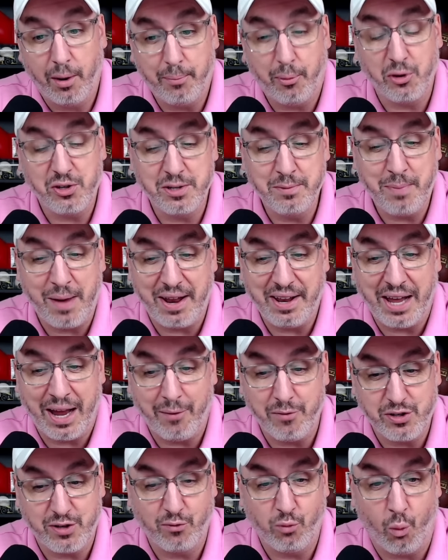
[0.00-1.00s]
Opposing batting
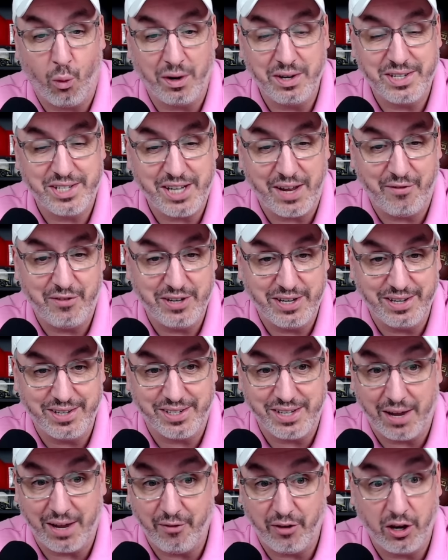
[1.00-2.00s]
average of one
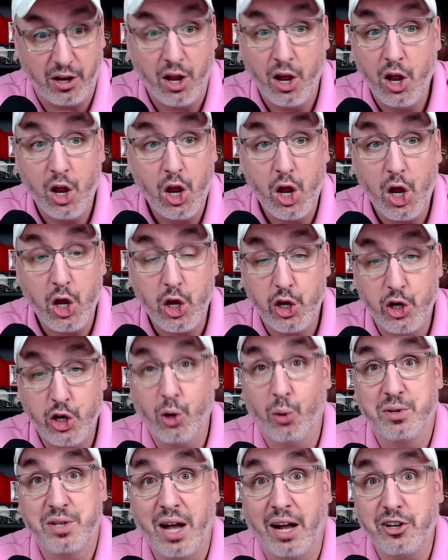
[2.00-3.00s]
seventy-seven. You
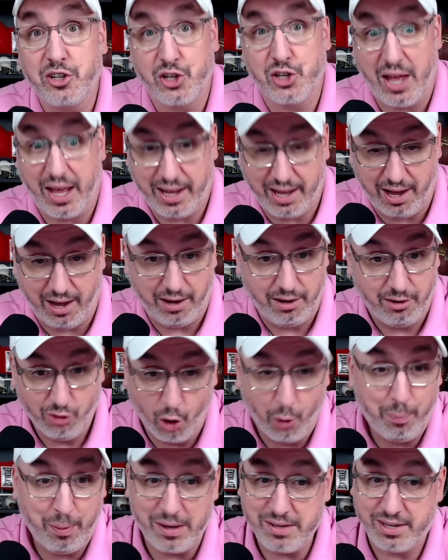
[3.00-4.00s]
don't touch that guy.
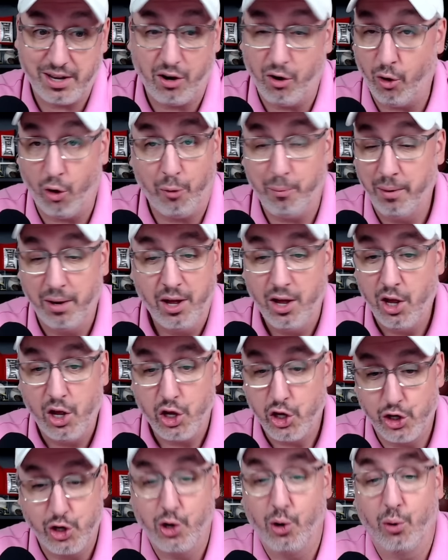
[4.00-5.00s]
Lopez at home,
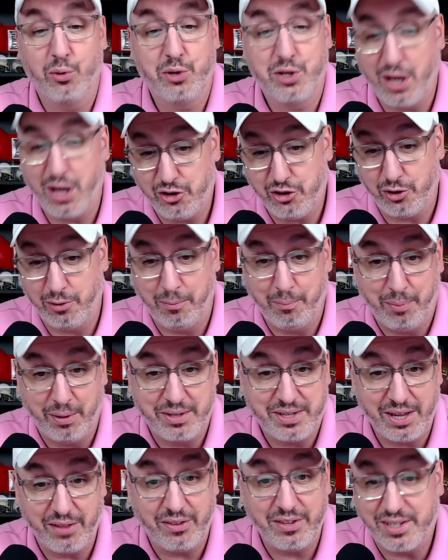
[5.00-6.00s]
you don't touch him.
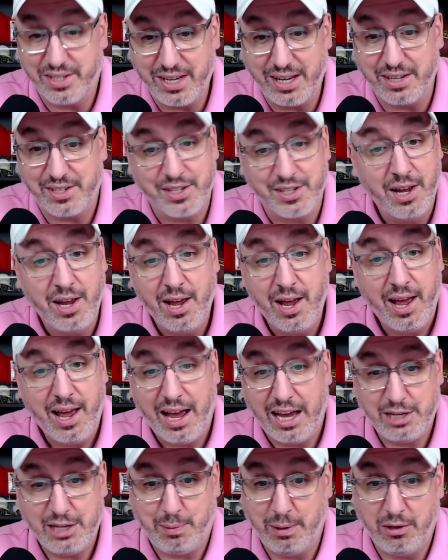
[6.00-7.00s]
But Dylan Cease
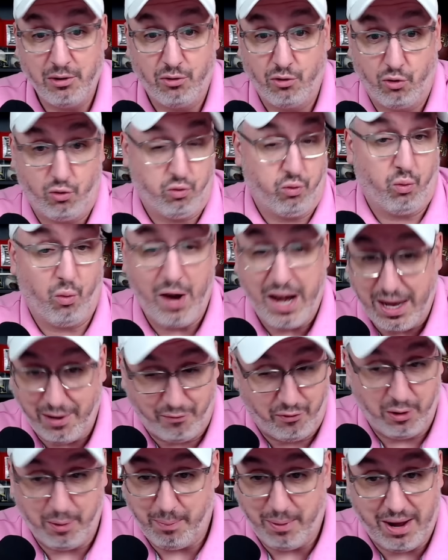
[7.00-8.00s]
has been
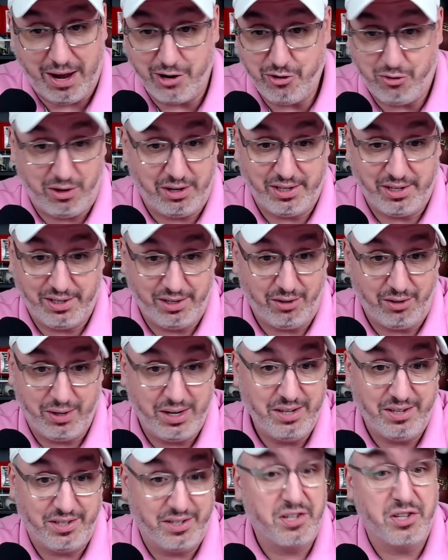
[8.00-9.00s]
great for the Padres. You know,
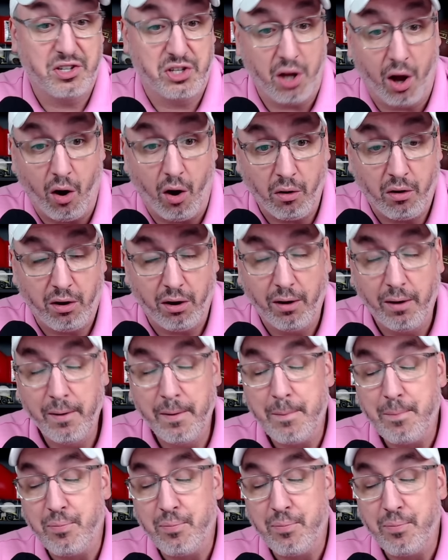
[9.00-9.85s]
he stunk